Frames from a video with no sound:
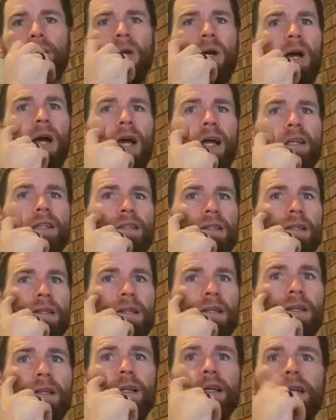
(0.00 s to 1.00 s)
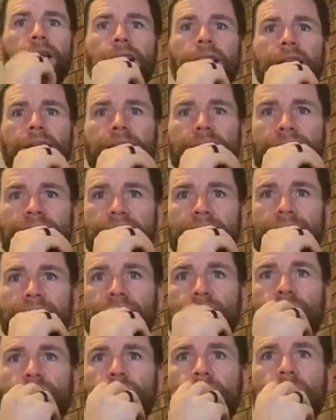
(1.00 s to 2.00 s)
Right, let's get
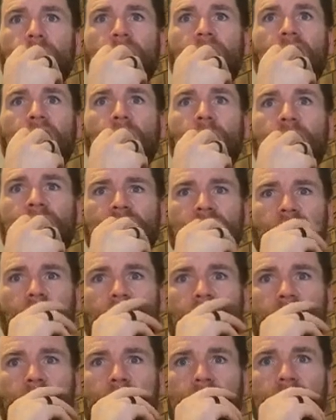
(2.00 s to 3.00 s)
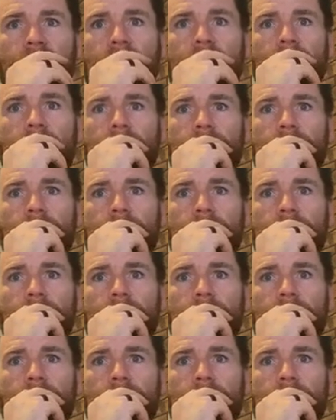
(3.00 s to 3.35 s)
into the questions.